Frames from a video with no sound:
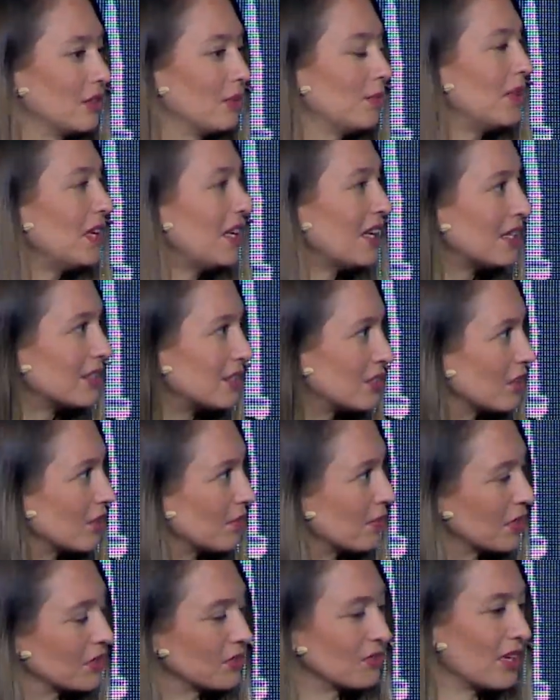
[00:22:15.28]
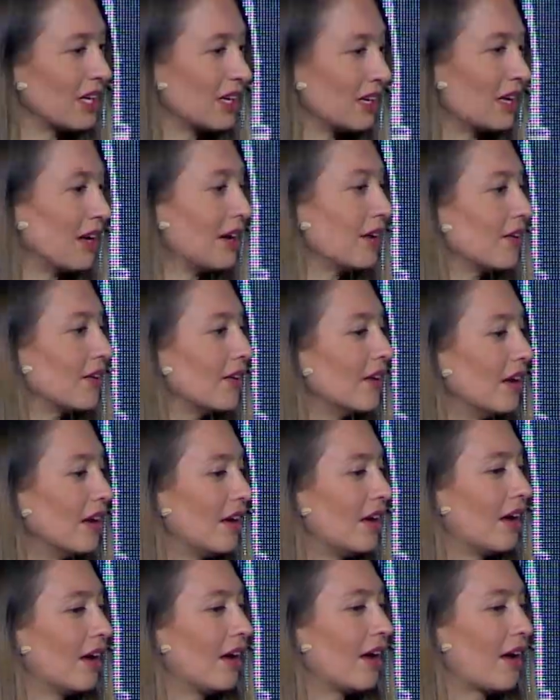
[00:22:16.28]
be easier? Because right now,
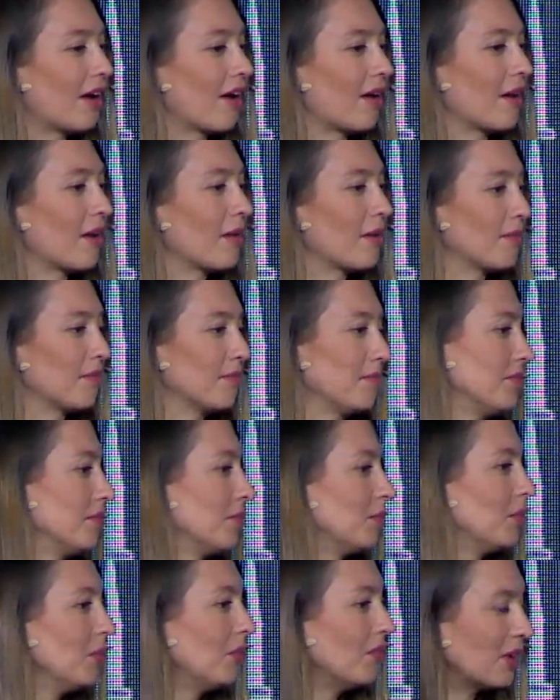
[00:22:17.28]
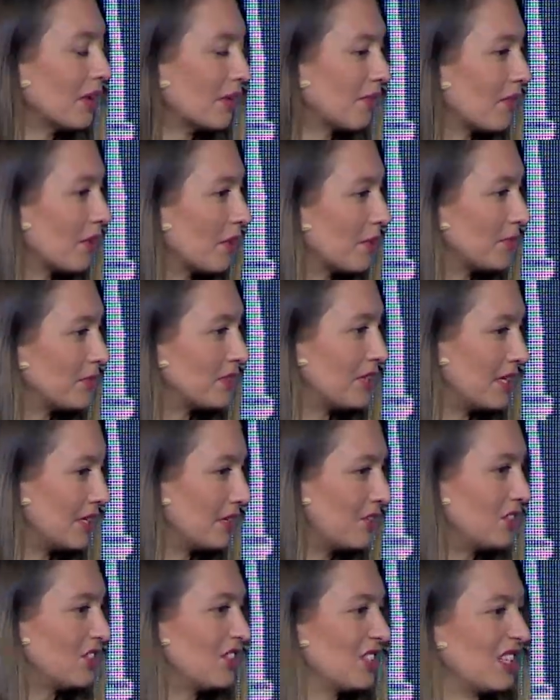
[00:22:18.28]
moving from
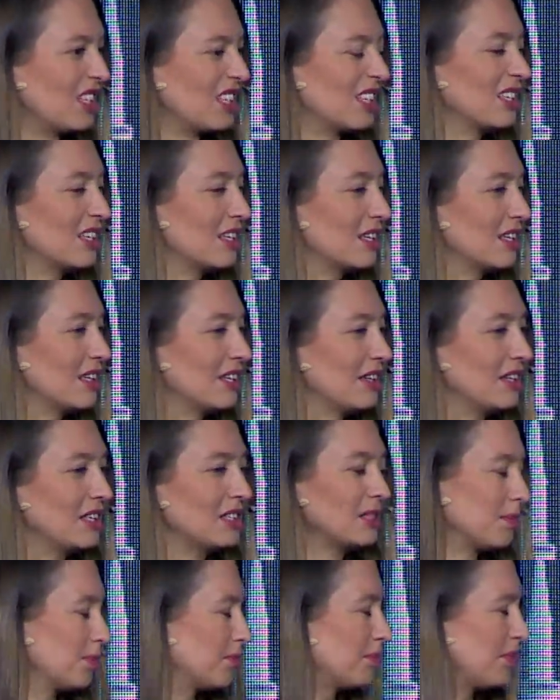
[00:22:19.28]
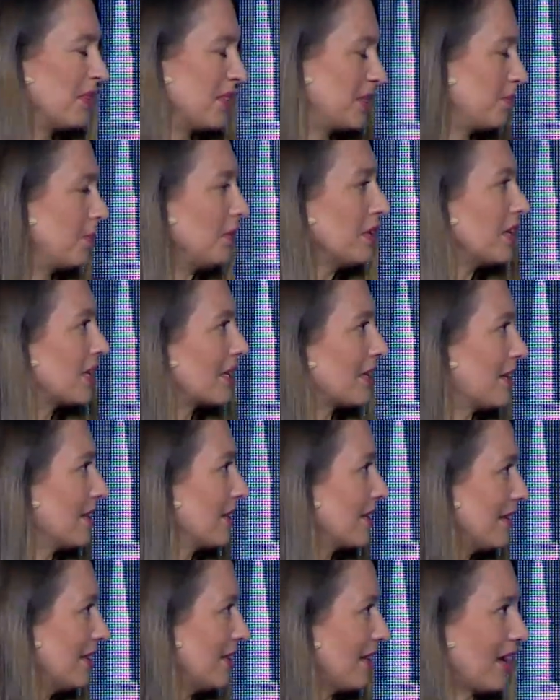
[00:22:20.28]
chain to chain is pretty
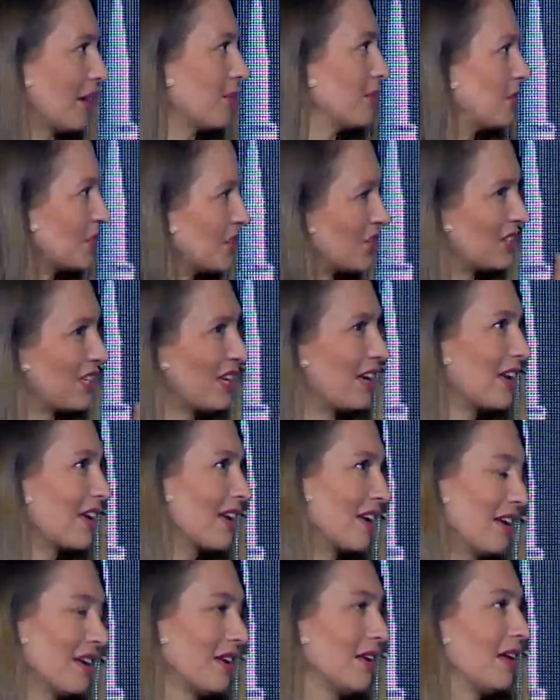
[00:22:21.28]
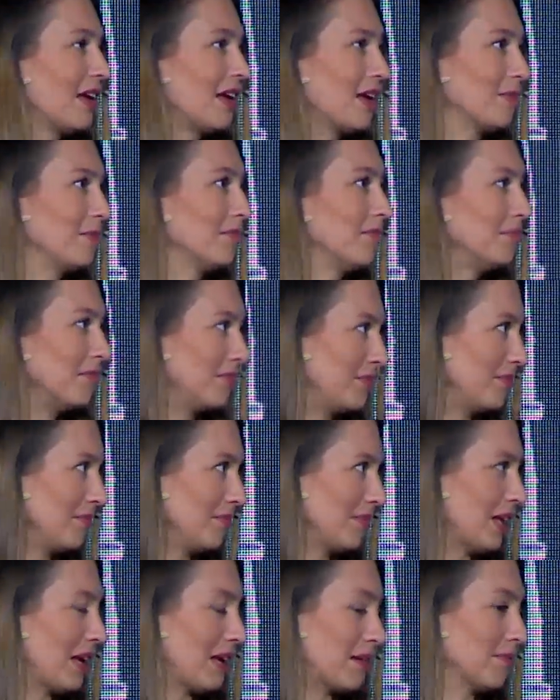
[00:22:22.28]
clunky. Like I was just saying,
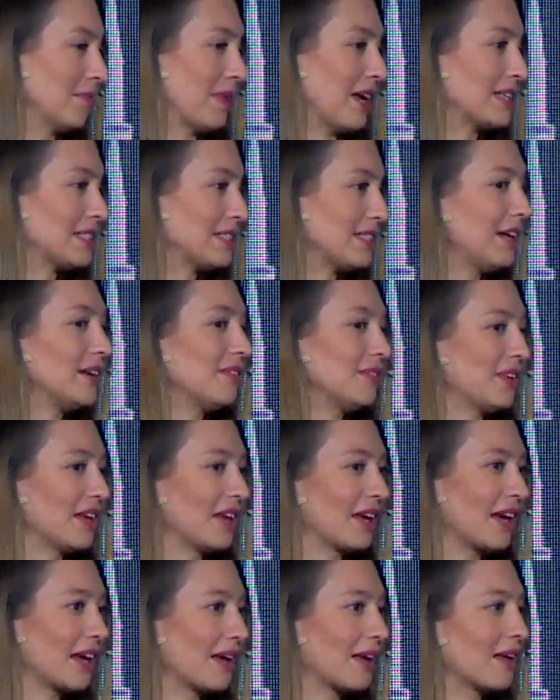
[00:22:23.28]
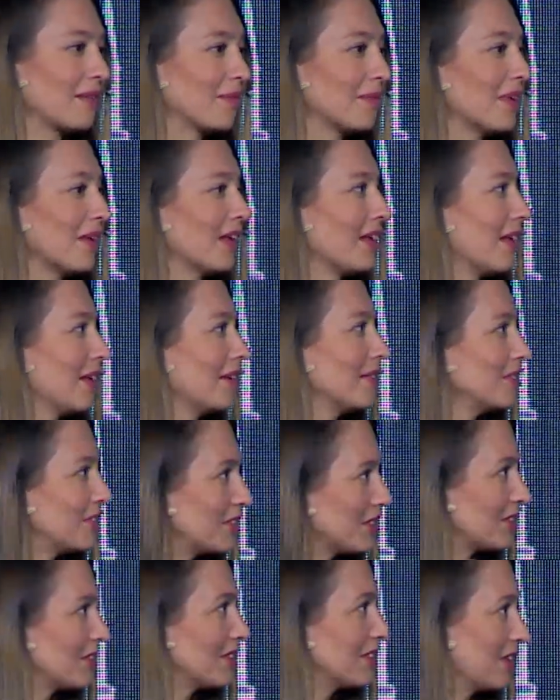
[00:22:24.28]
like myself, like I'm
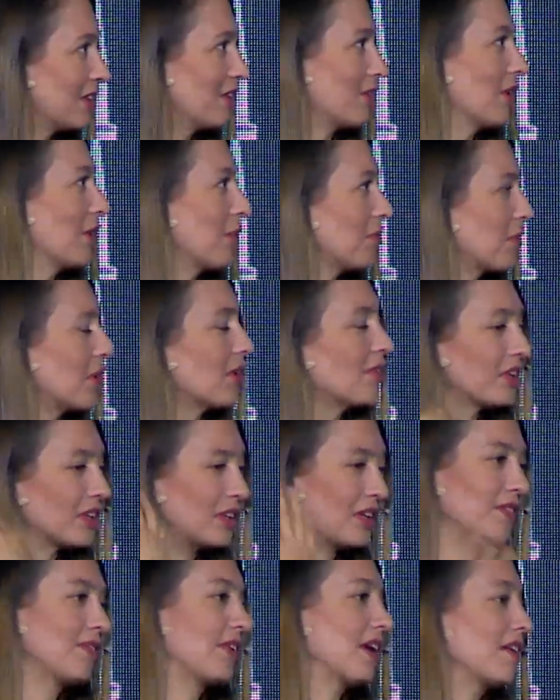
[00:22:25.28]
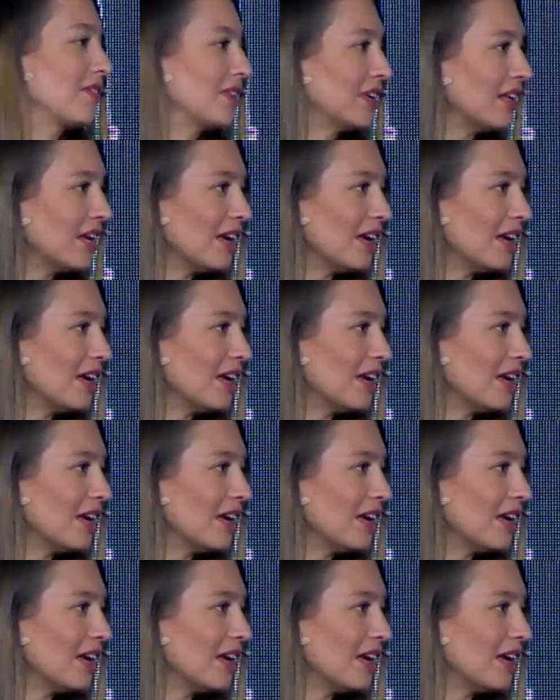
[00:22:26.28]
just, I'm covering DeFi every